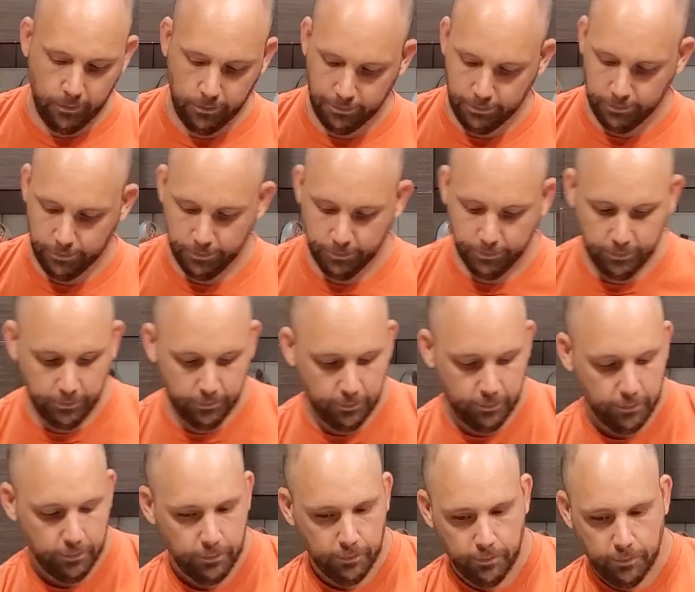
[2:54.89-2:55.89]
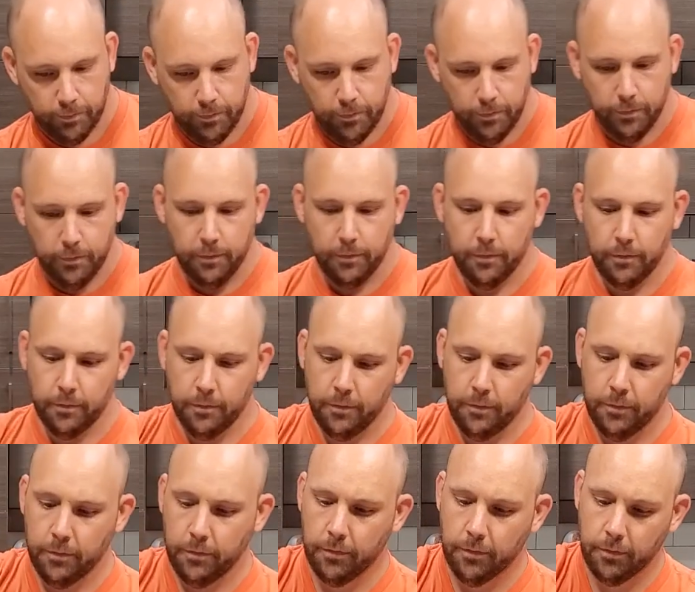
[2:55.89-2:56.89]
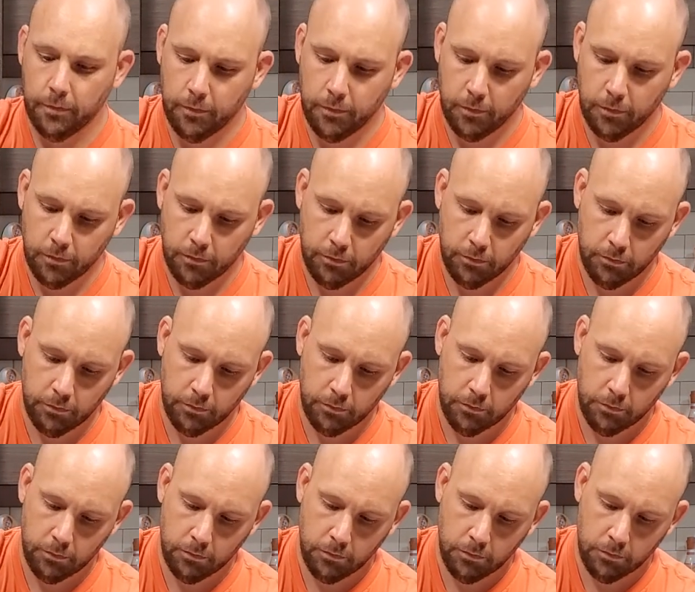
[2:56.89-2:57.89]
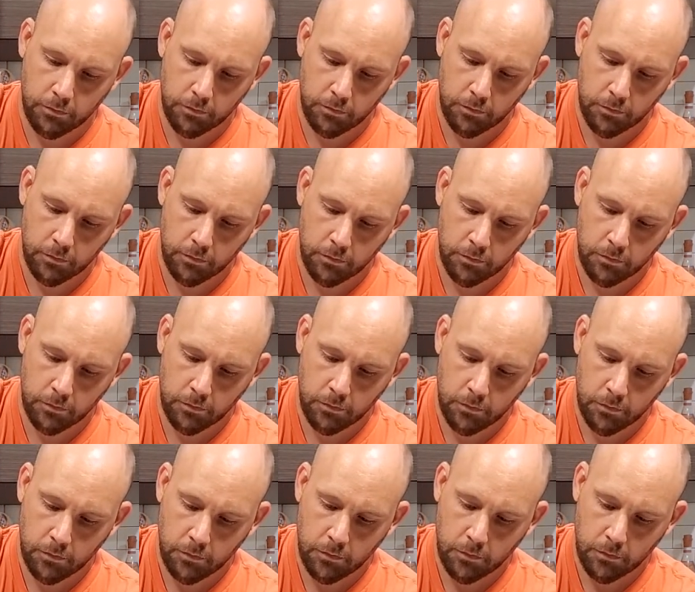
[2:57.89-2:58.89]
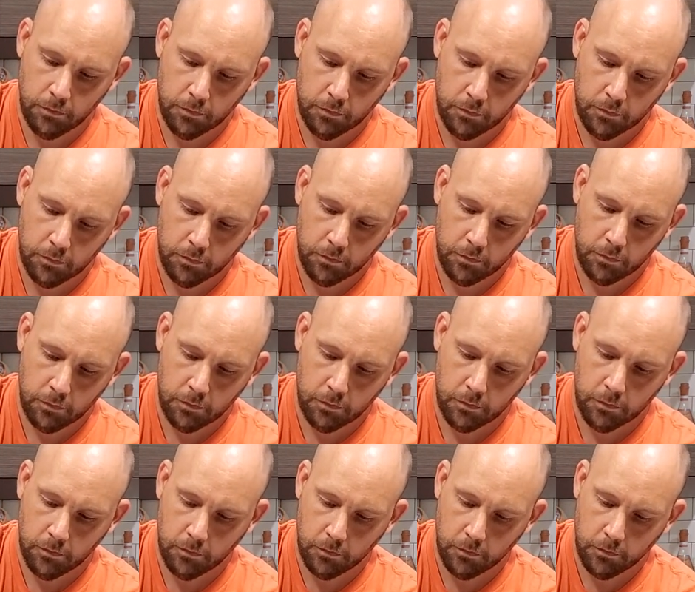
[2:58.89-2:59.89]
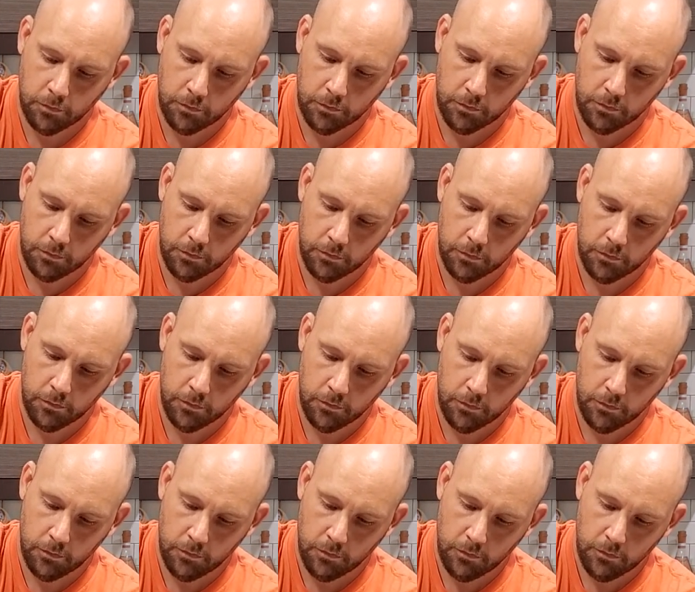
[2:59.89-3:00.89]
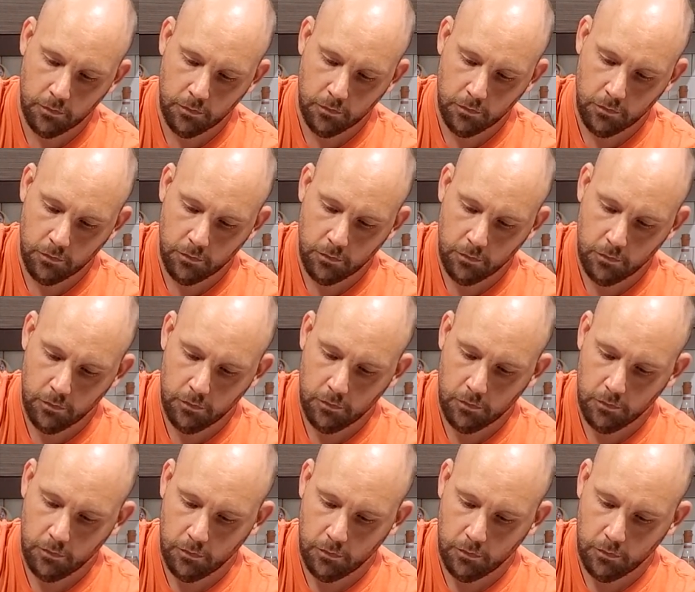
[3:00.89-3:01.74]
(silence)